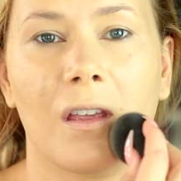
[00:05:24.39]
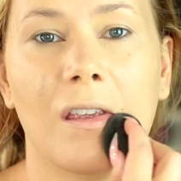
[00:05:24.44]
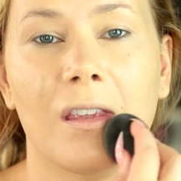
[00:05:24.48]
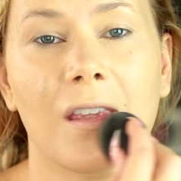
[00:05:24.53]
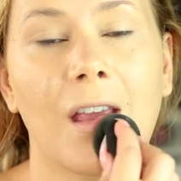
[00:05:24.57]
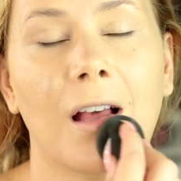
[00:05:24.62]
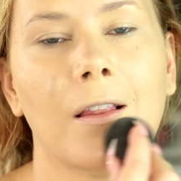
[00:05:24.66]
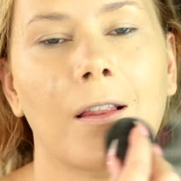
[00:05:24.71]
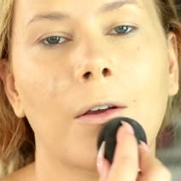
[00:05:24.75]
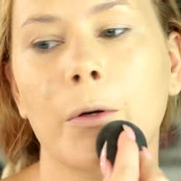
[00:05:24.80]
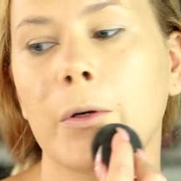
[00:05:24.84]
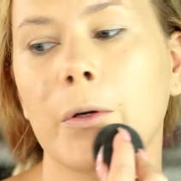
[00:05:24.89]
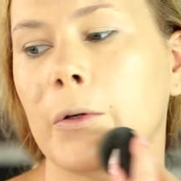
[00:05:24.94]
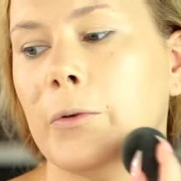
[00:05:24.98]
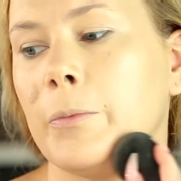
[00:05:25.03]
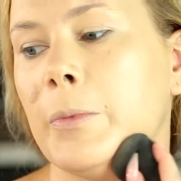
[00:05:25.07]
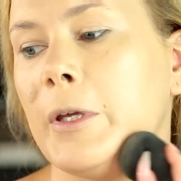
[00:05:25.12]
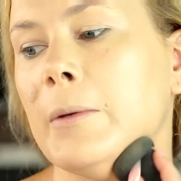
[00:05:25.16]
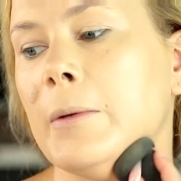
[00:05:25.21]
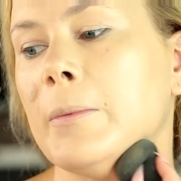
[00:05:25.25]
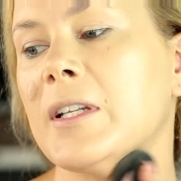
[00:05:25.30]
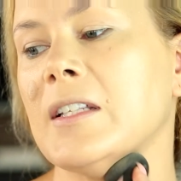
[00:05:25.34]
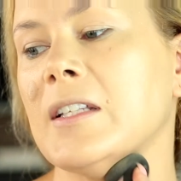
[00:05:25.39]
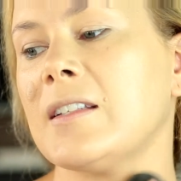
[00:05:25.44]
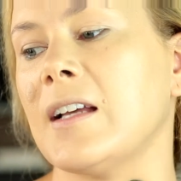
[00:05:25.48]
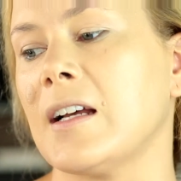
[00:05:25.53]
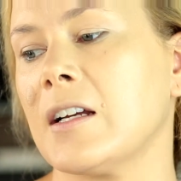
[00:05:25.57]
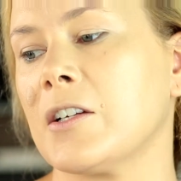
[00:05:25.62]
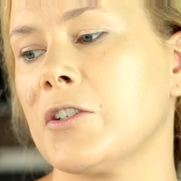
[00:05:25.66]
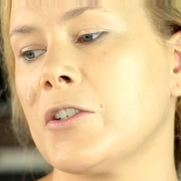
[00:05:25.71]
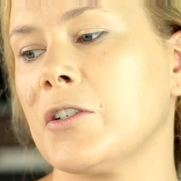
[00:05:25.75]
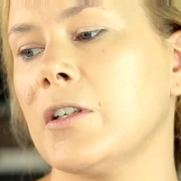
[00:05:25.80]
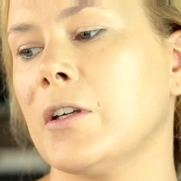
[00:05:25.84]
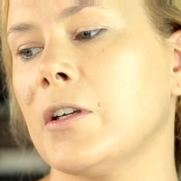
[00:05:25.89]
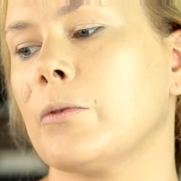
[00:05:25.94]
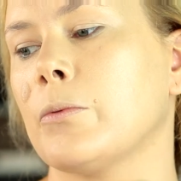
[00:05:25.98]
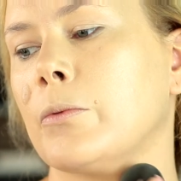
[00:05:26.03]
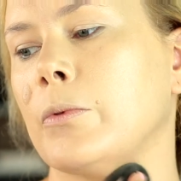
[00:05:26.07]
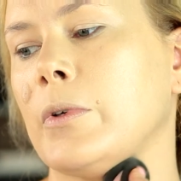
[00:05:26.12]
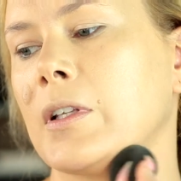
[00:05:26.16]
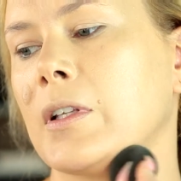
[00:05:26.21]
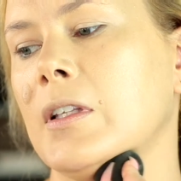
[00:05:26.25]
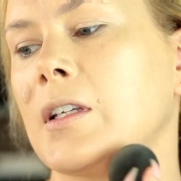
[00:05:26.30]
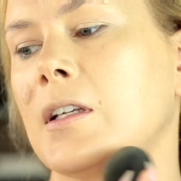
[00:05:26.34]
yellow it would be, but it's actually a
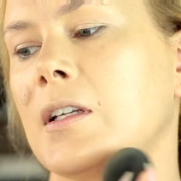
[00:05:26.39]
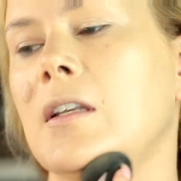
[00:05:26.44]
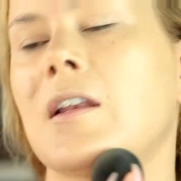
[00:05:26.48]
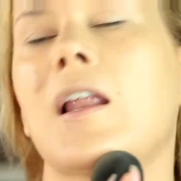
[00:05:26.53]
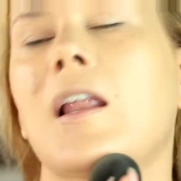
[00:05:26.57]
really